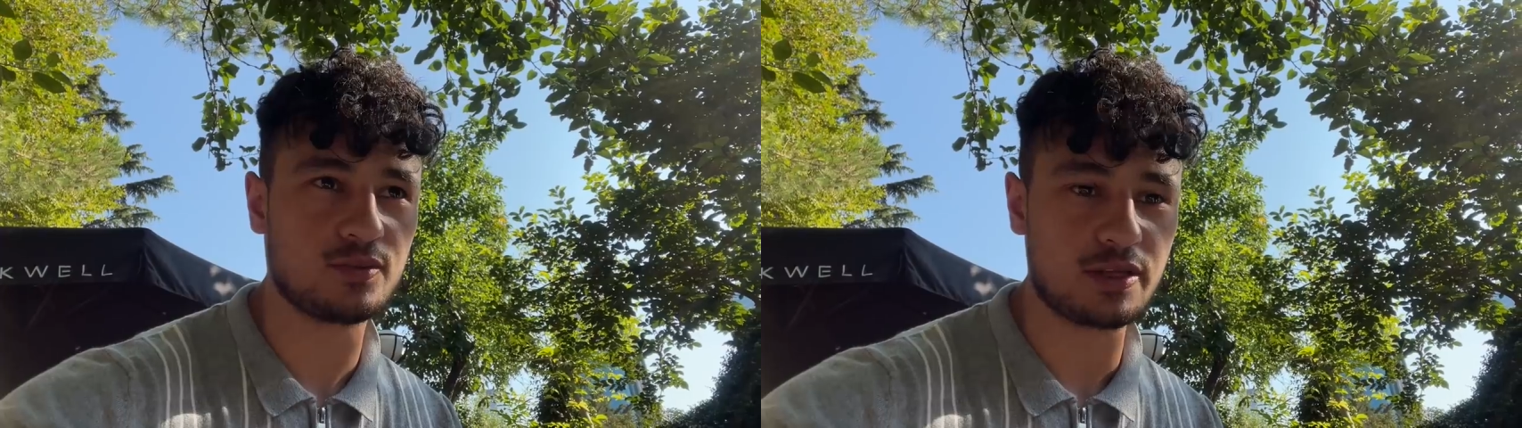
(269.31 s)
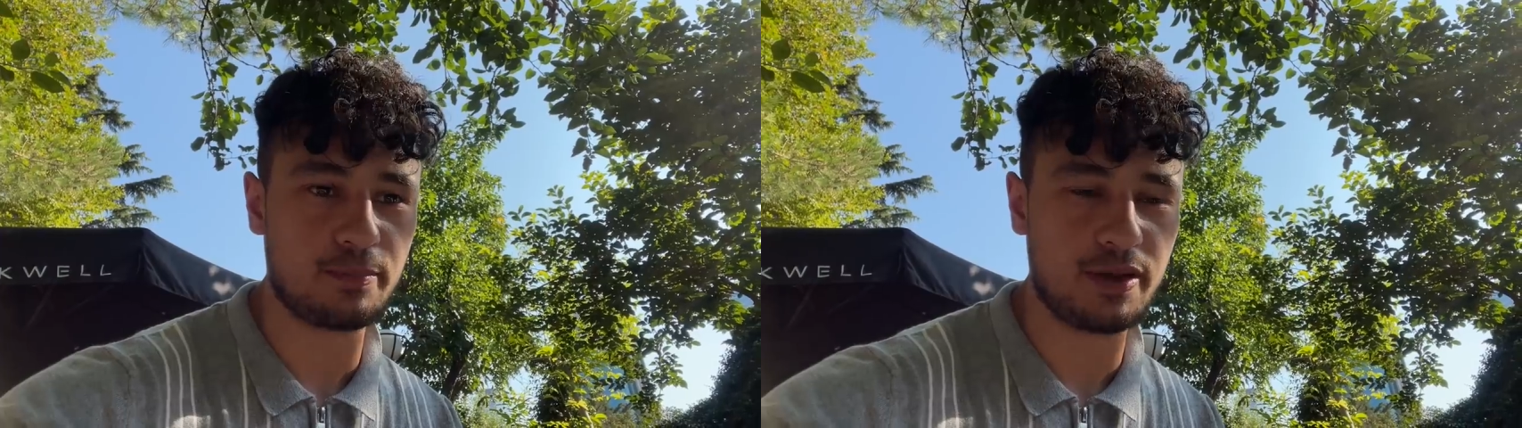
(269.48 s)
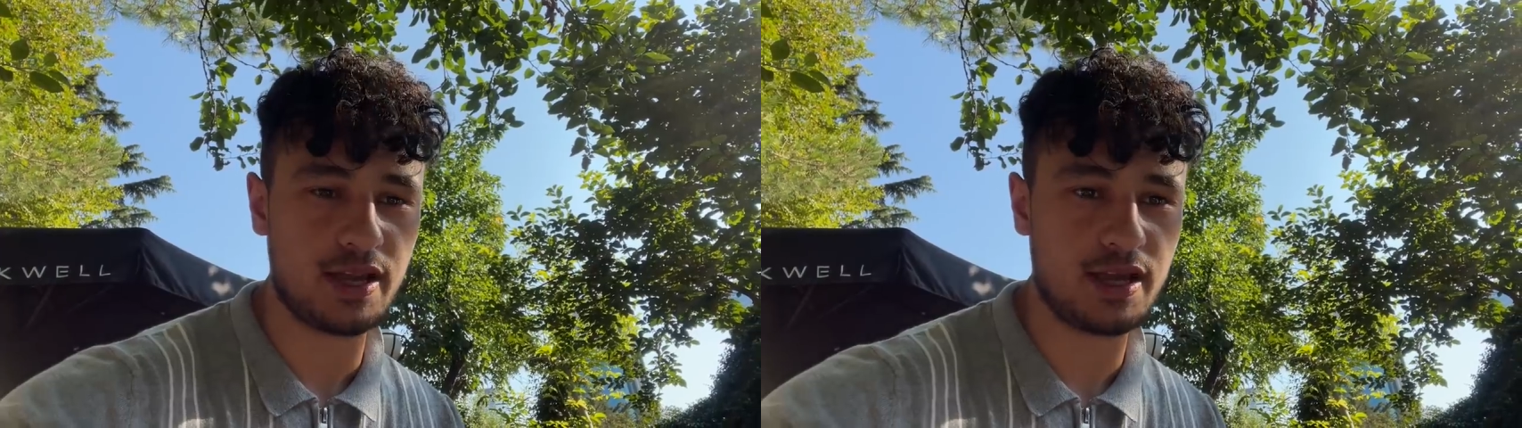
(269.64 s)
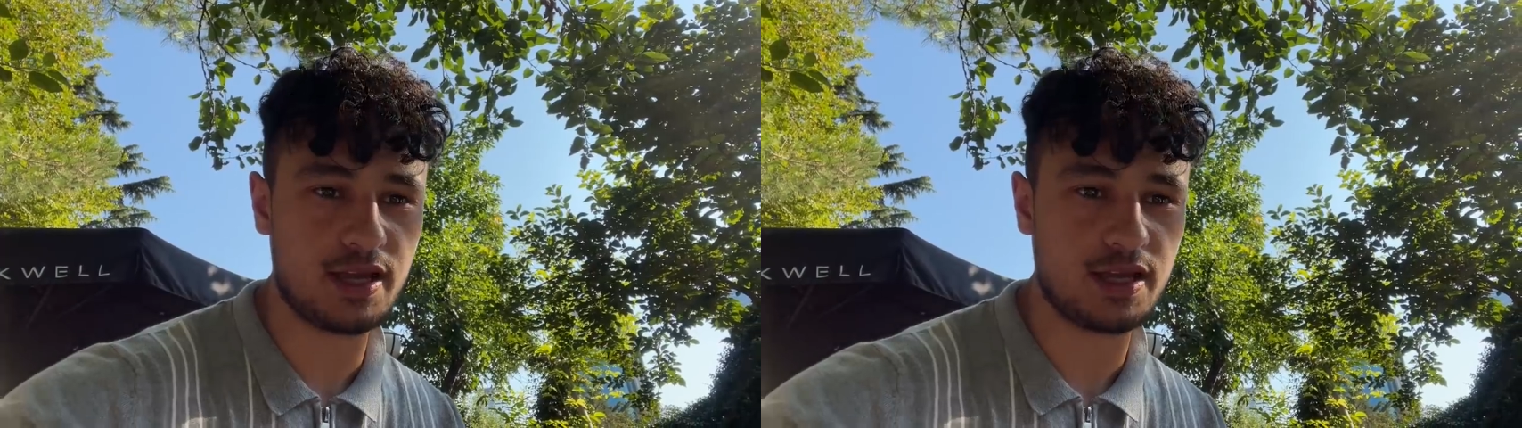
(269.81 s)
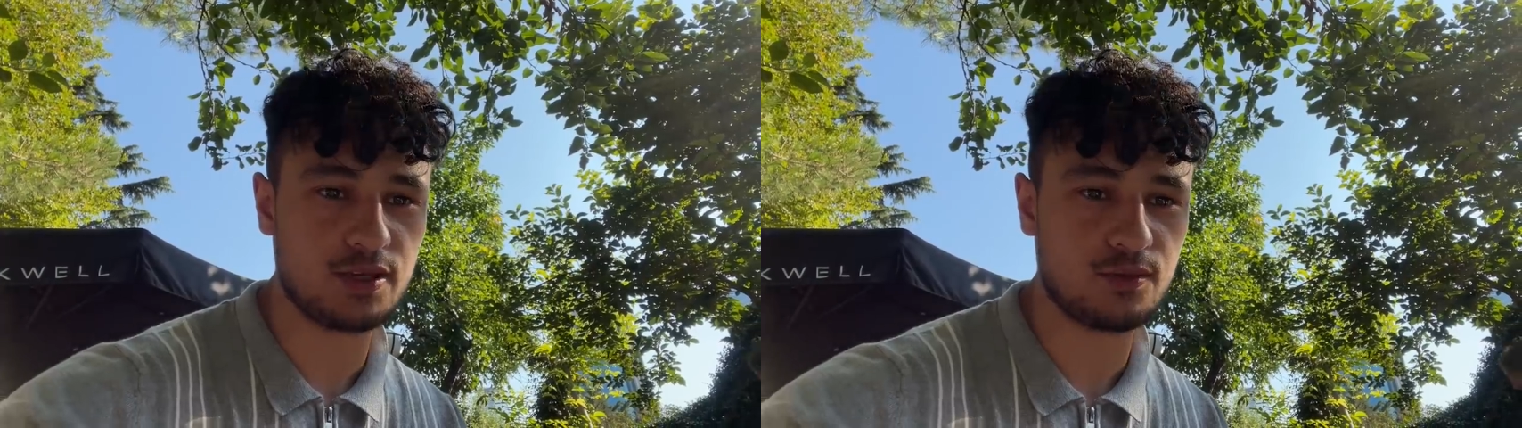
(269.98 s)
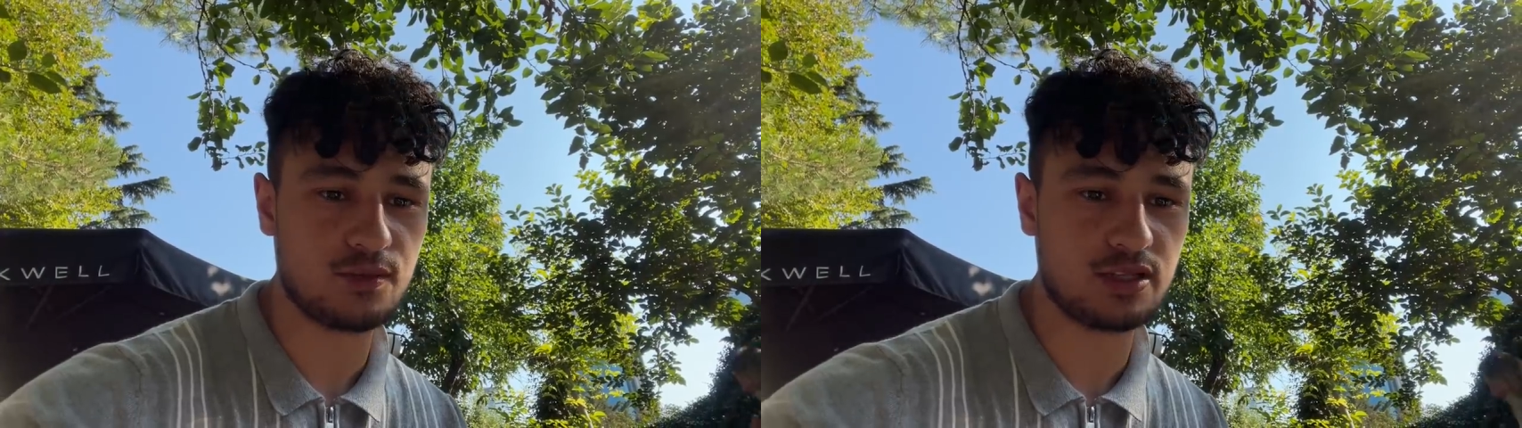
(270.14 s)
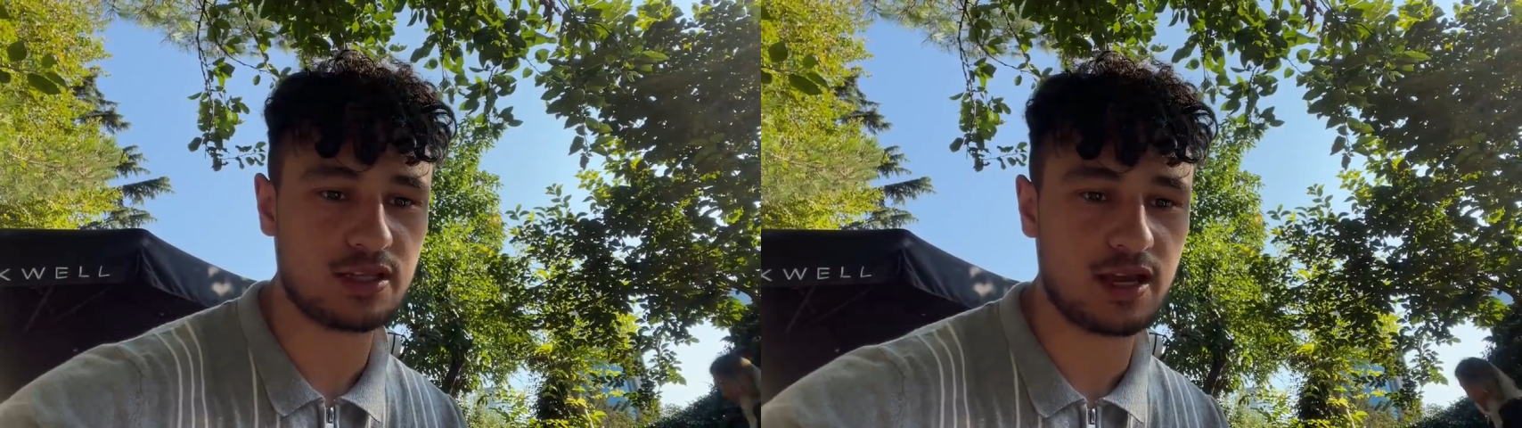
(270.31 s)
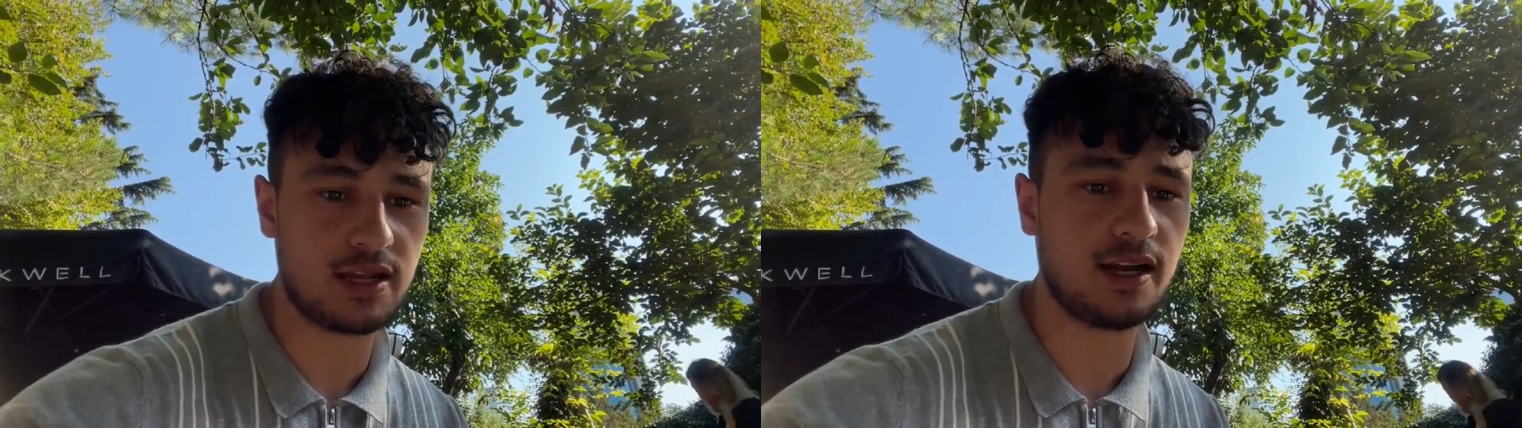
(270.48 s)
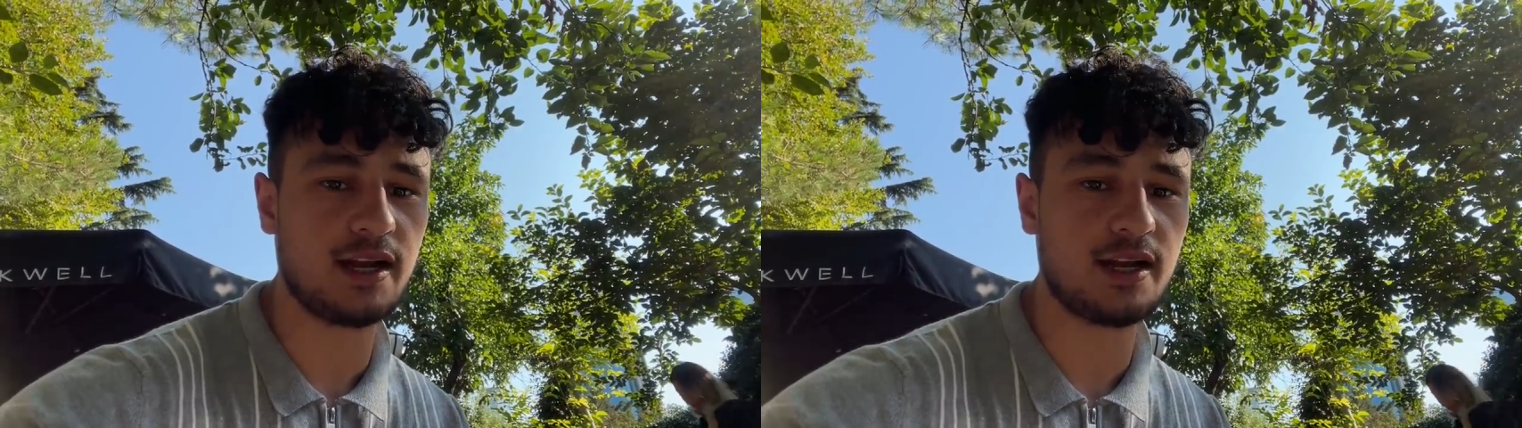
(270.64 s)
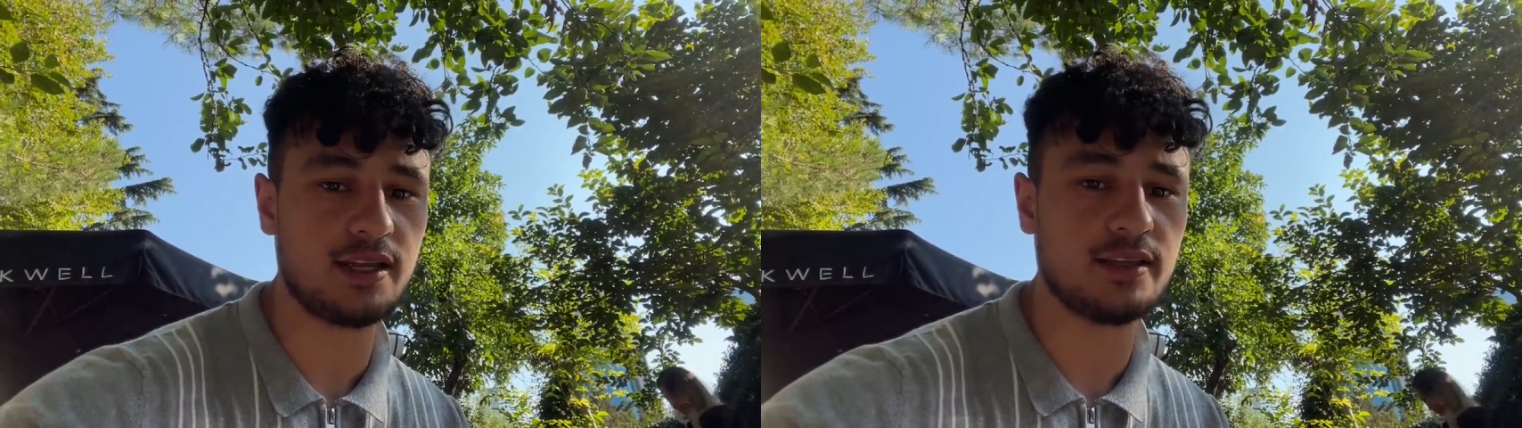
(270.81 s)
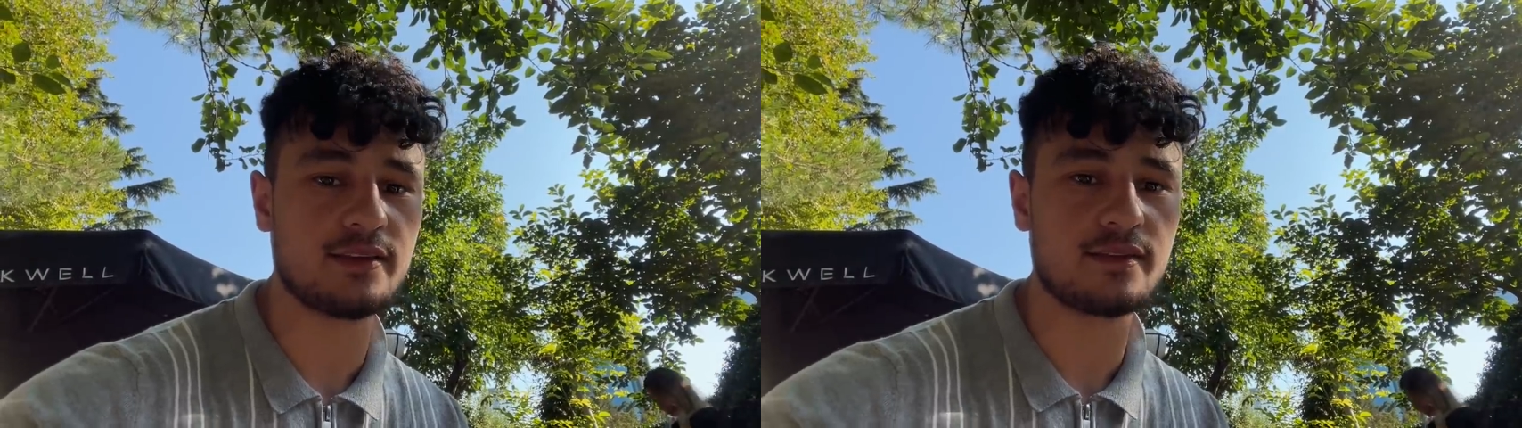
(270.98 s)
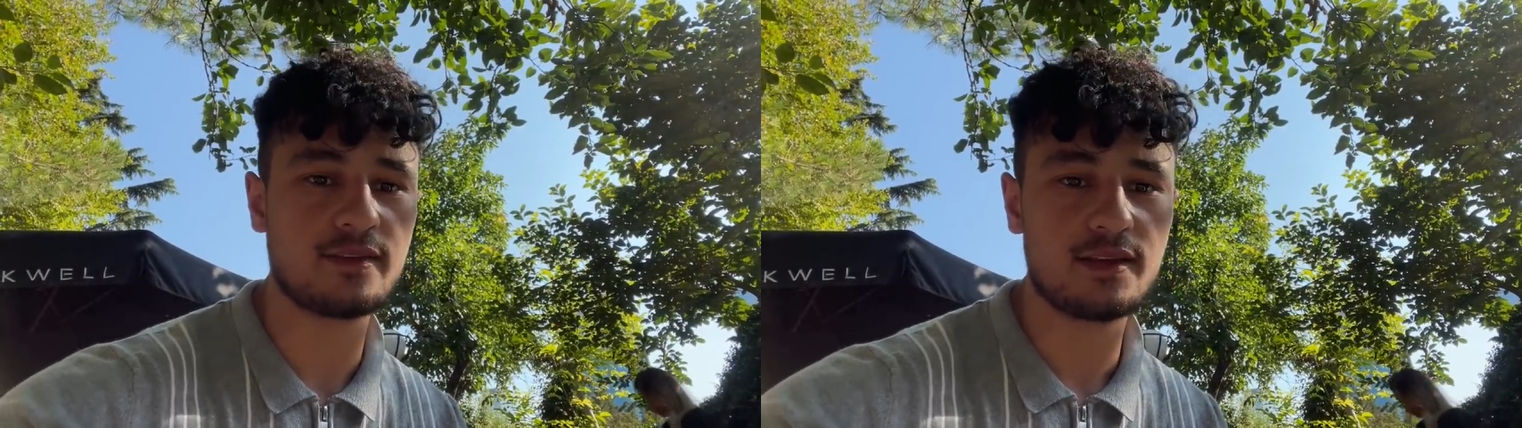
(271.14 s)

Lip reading: with the plate we'd get in Ireland,